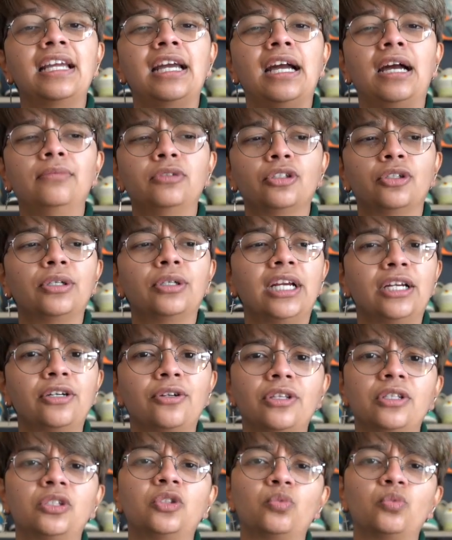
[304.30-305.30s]
I'm sorry, I
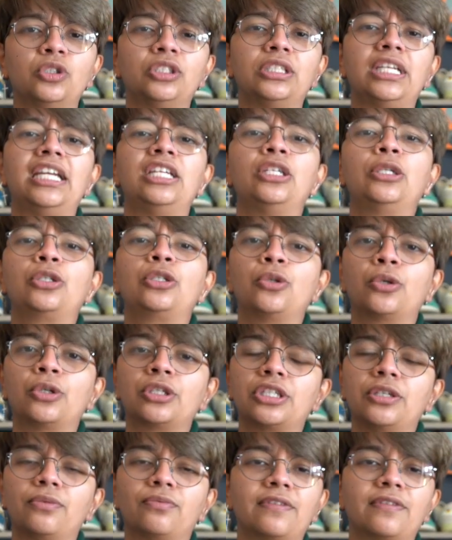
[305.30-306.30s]
know this was a
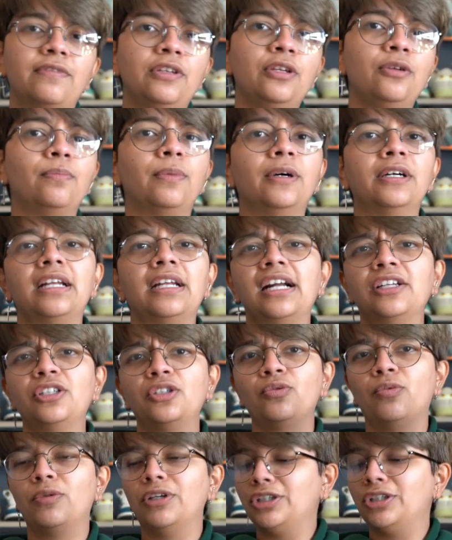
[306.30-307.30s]
short review, but I
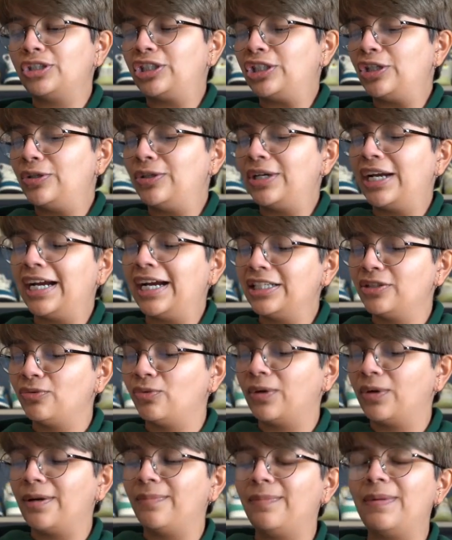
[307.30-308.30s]
just wanted to show you guys
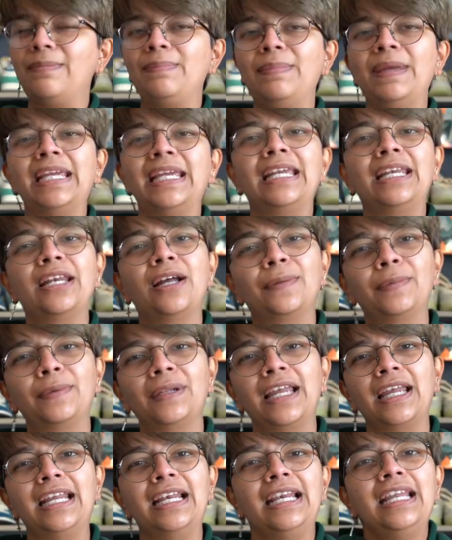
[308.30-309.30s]
what I've been picking up
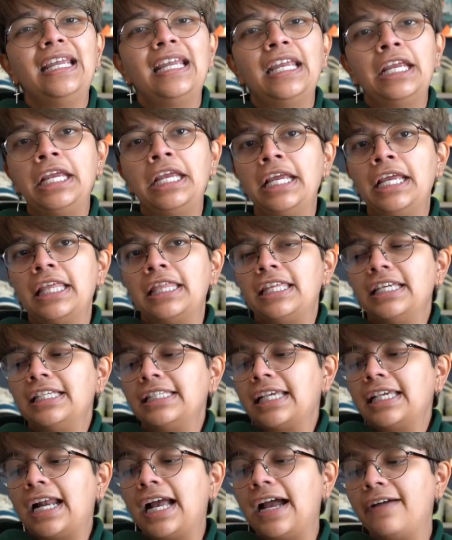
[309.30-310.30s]
lately. Things
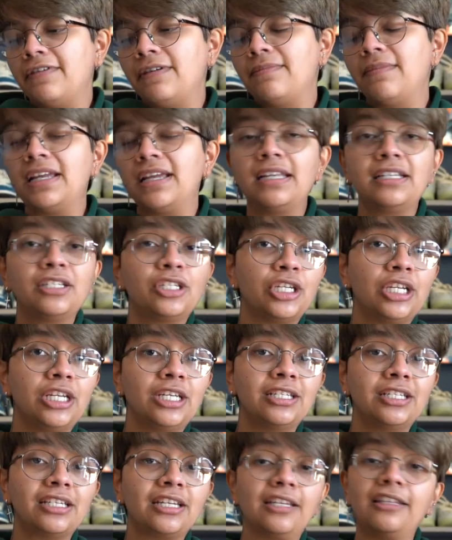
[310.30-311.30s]
that I haven't
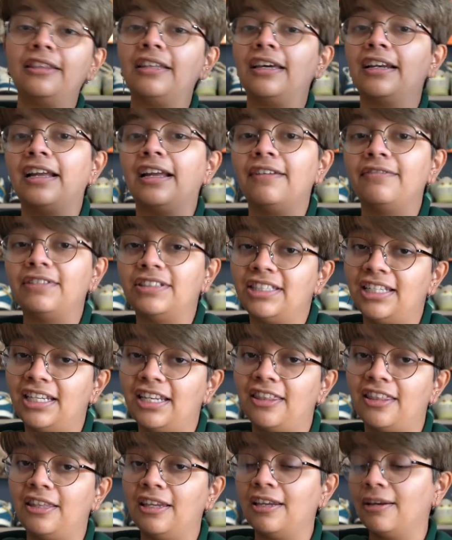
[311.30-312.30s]
mentioned, that I haven't said a
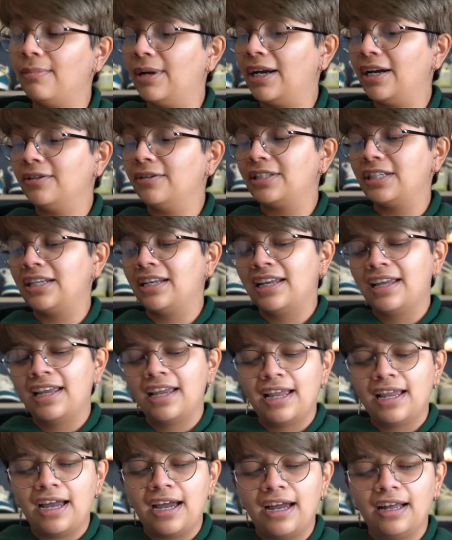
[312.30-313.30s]
thing about.
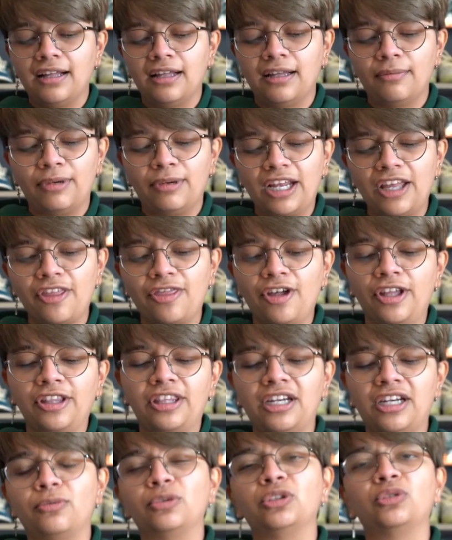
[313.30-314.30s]
But I thought
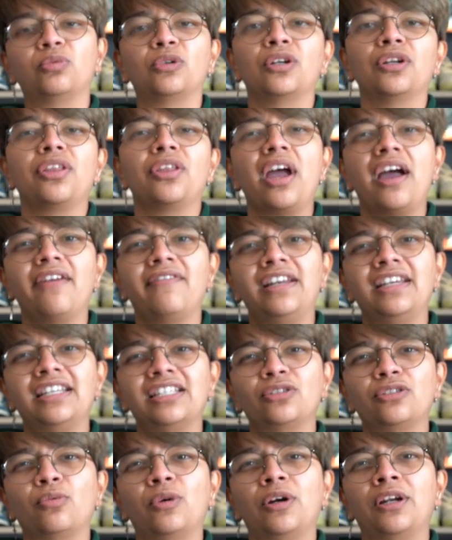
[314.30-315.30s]
that it was worth having
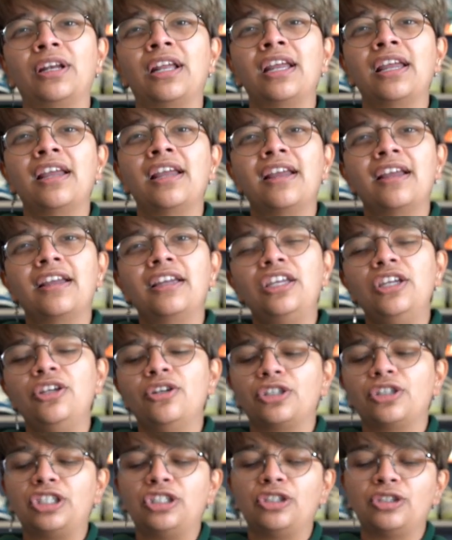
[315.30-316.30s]
this one, you
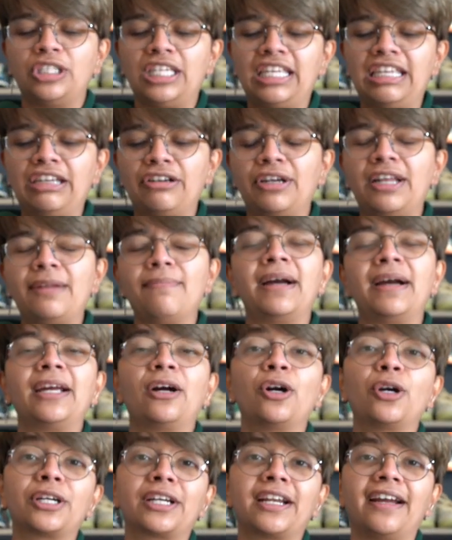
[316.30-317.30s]
know, just here in my
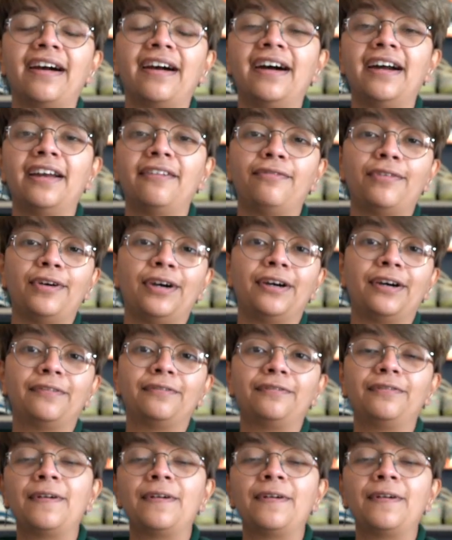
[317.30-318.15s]
archive of